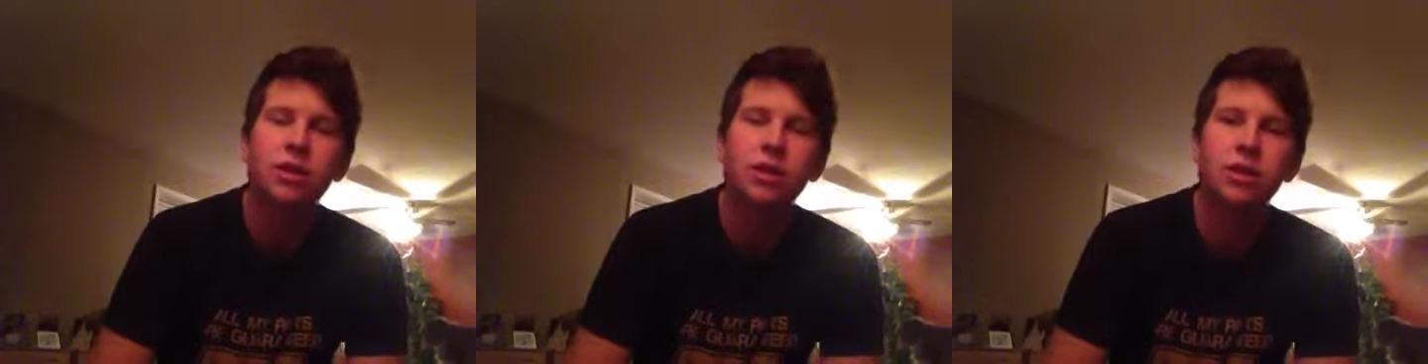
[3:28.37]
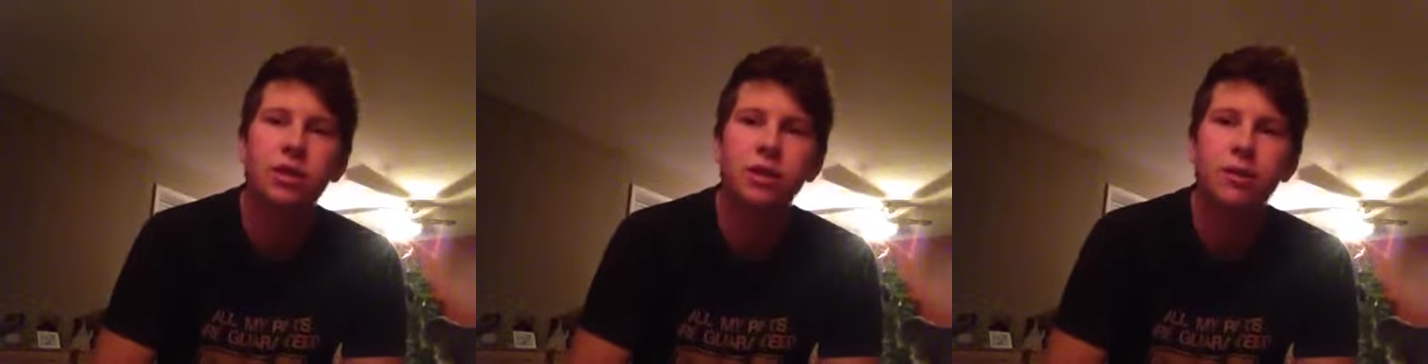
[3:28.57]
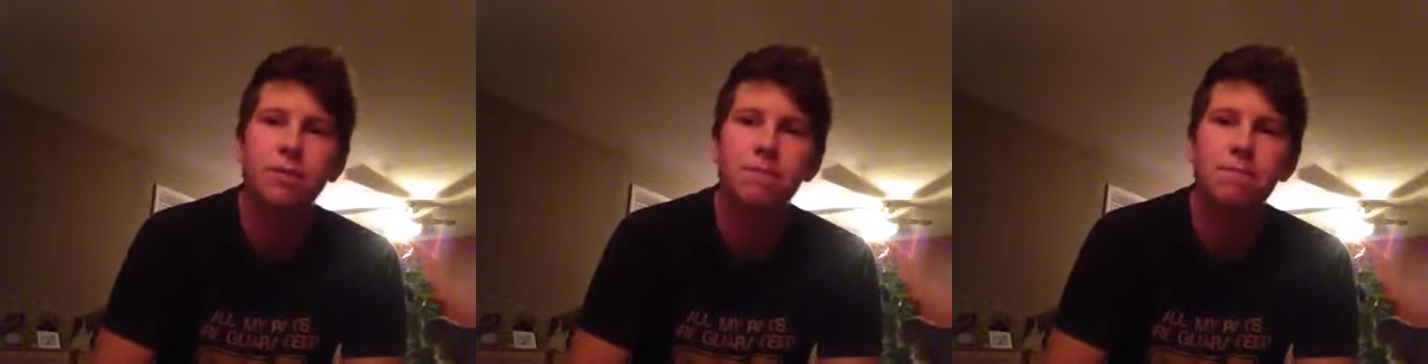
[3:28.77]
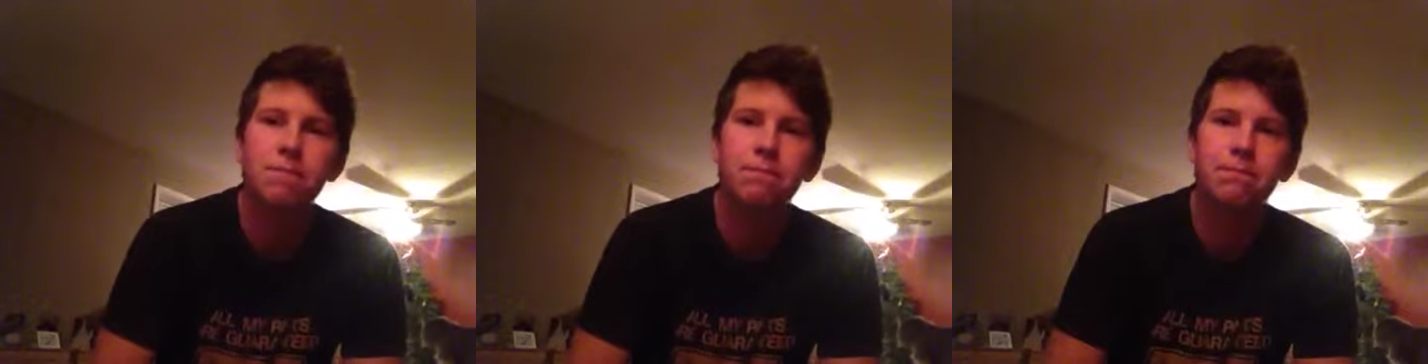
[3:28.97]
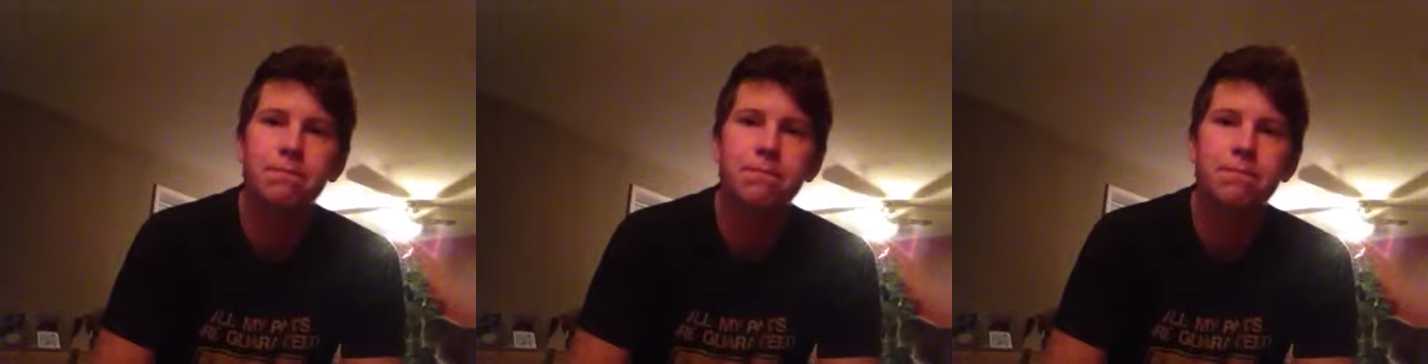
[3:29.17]

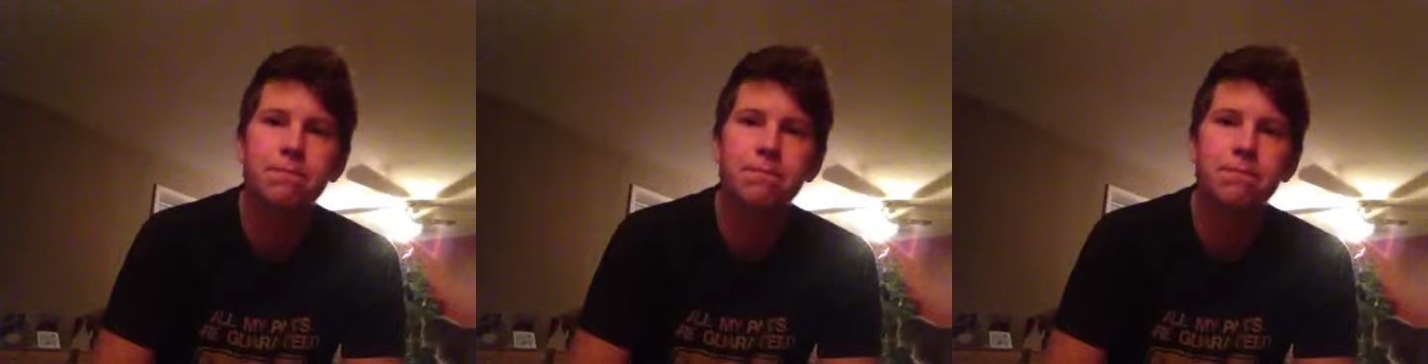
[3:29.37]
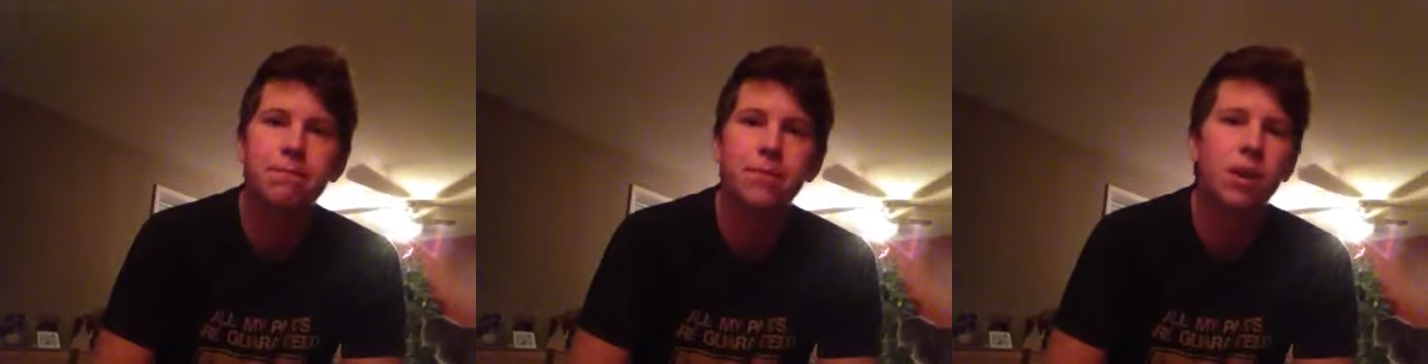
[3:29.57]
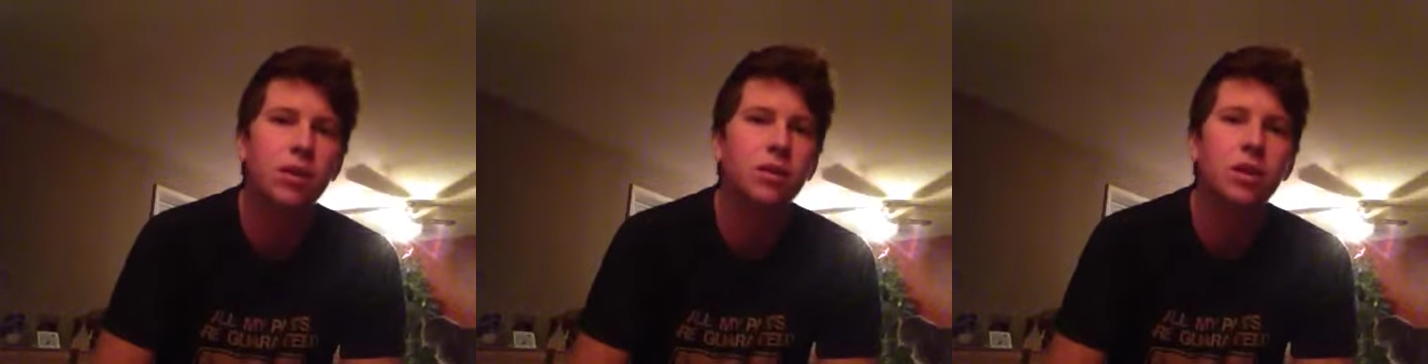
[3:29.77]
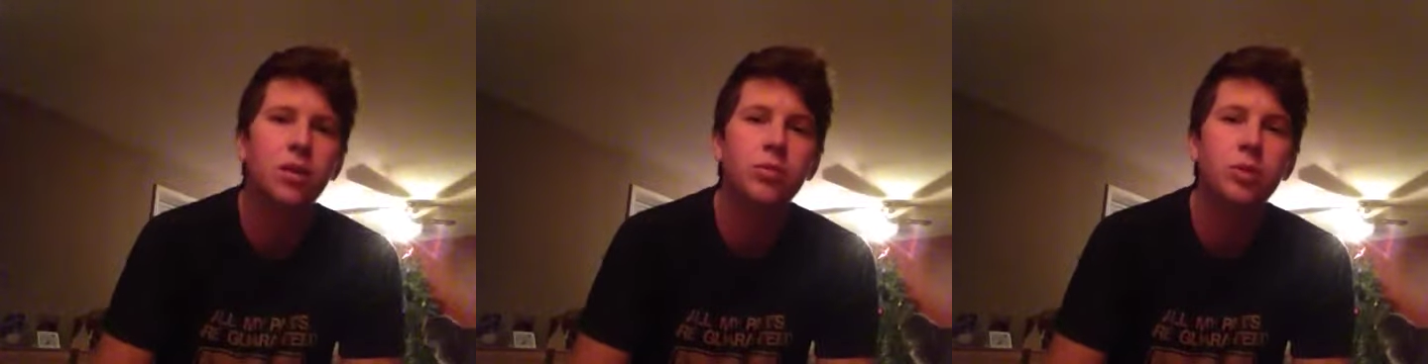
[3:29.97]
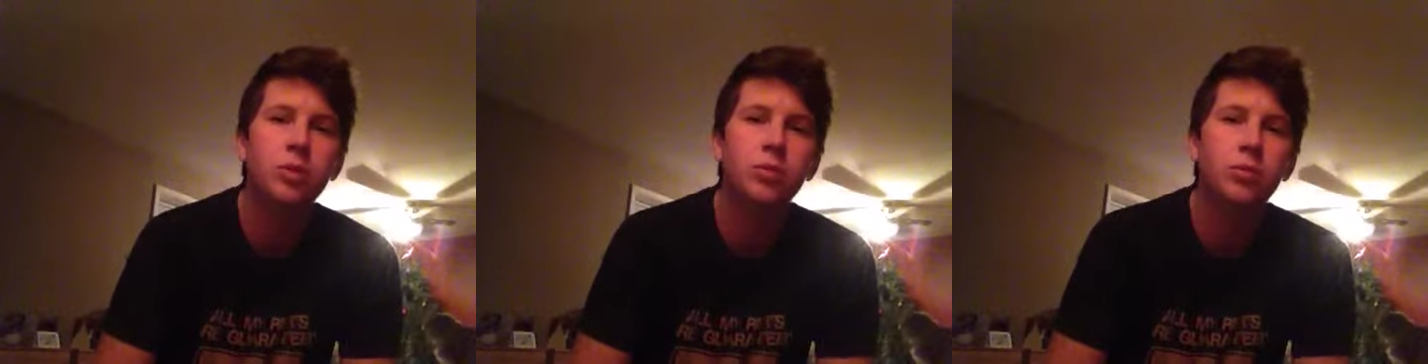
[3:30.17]
I'll
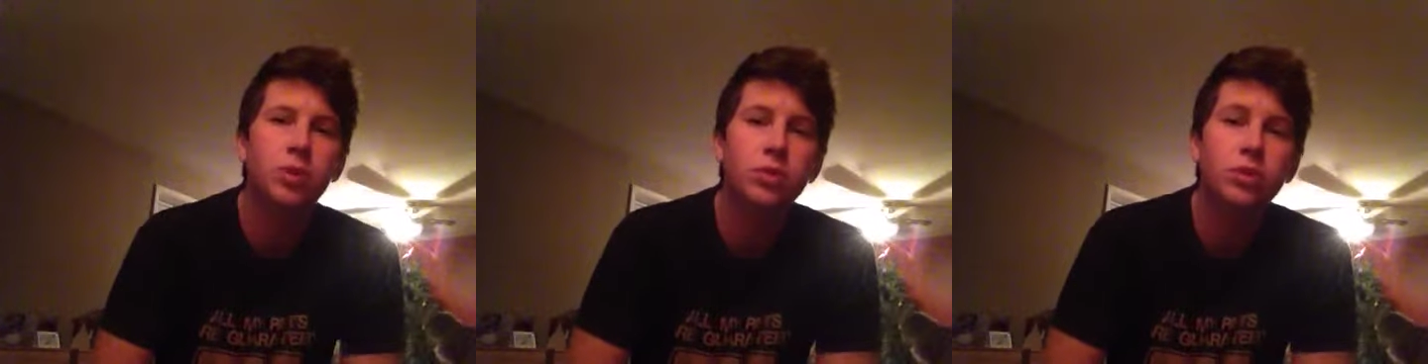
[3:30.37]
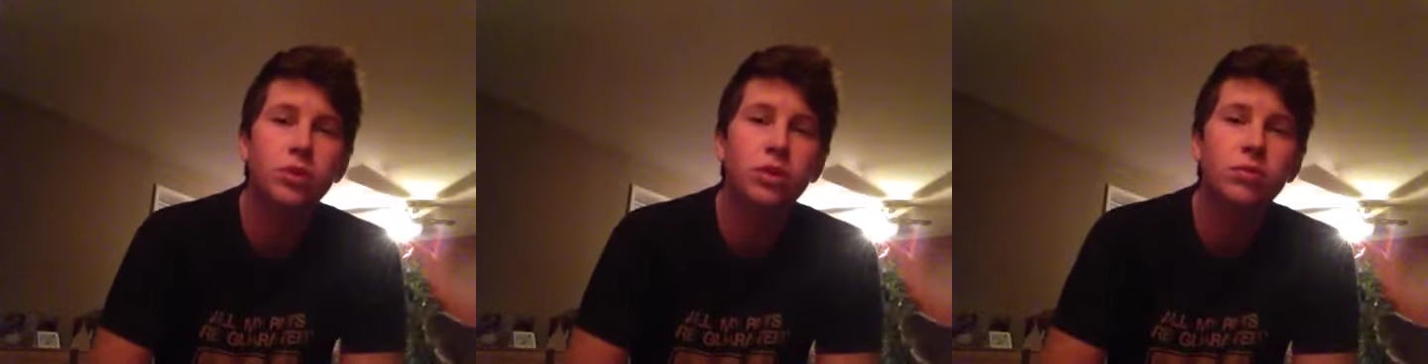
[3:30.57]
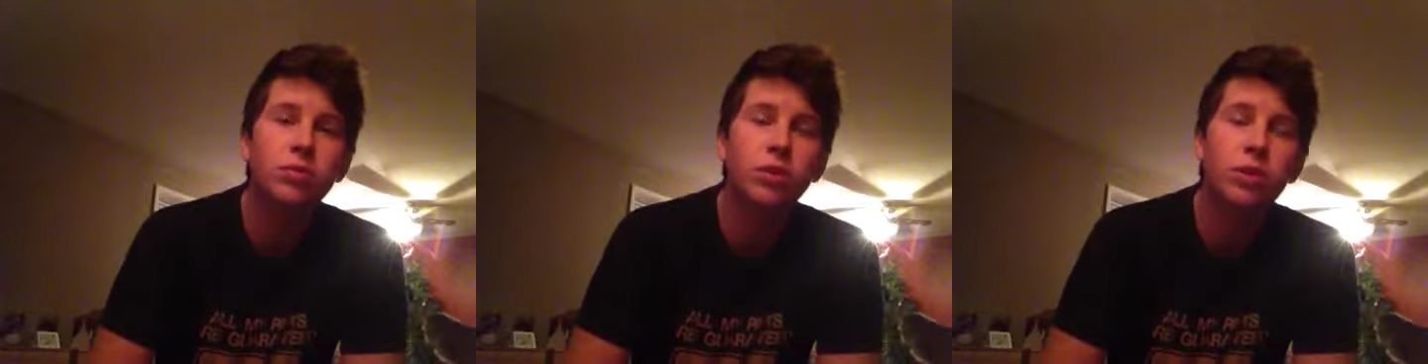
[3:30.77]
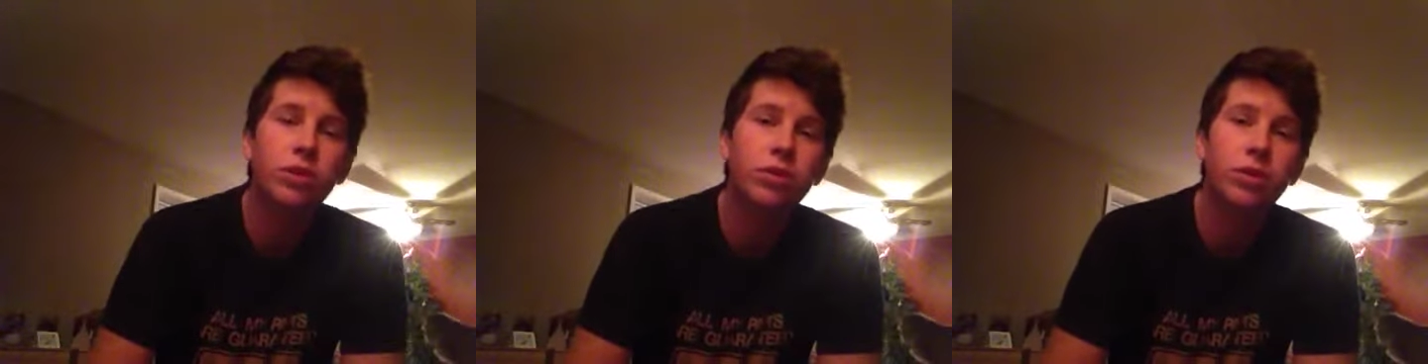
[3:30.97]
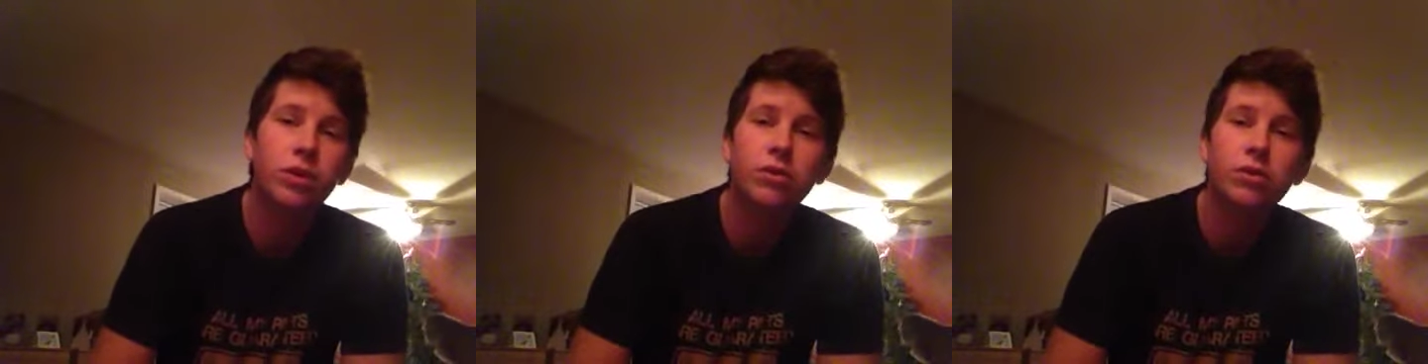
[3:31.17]
keep you posted
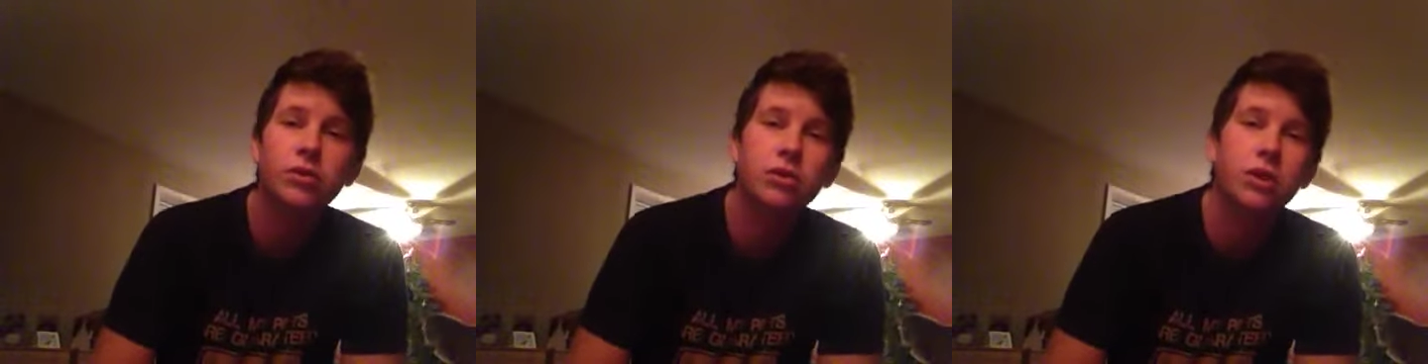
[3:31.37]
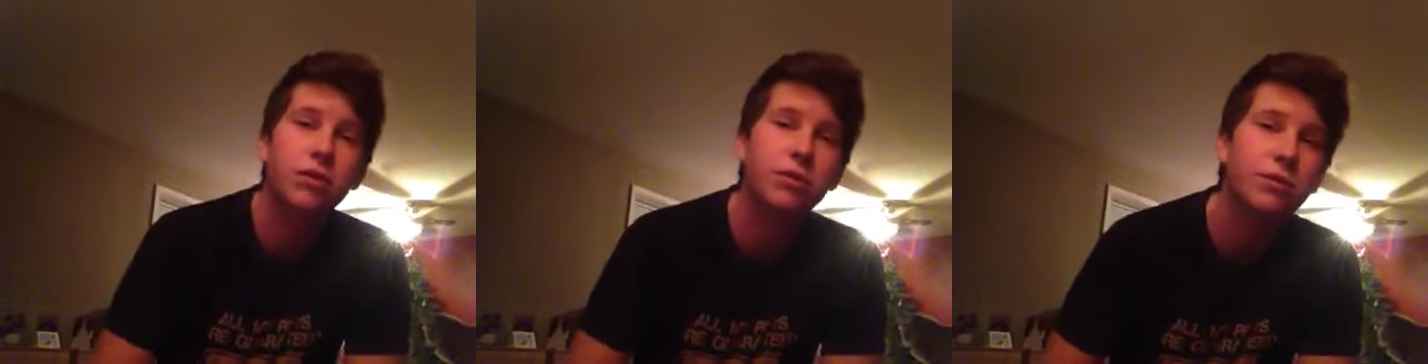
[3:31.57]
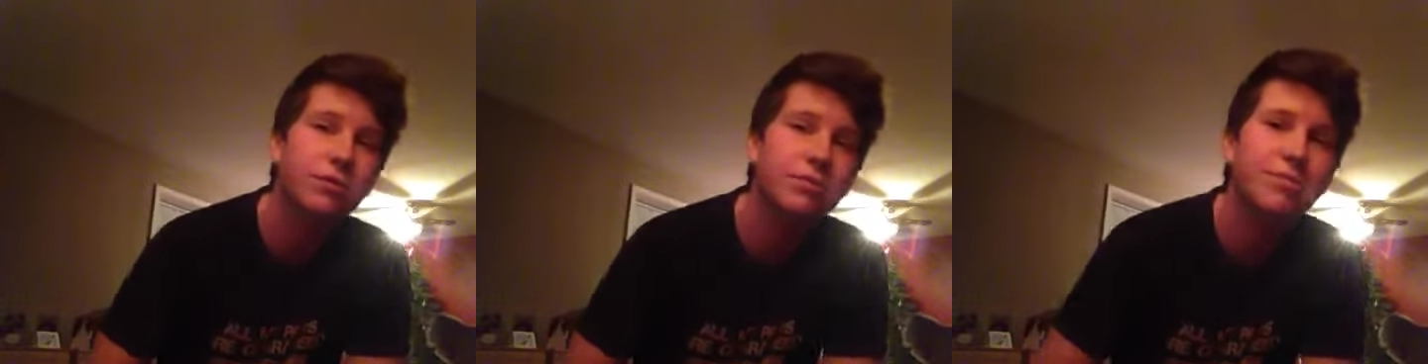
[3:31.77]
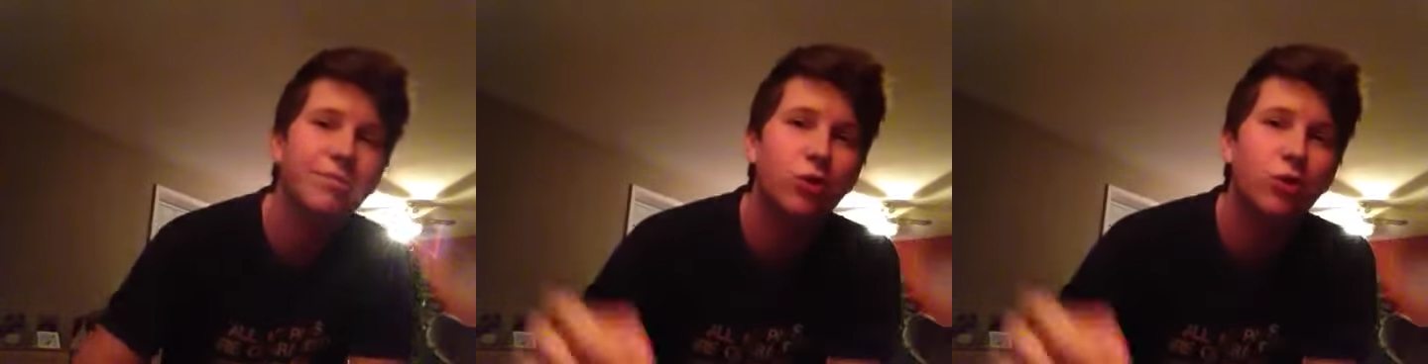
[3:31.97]
with other stuff.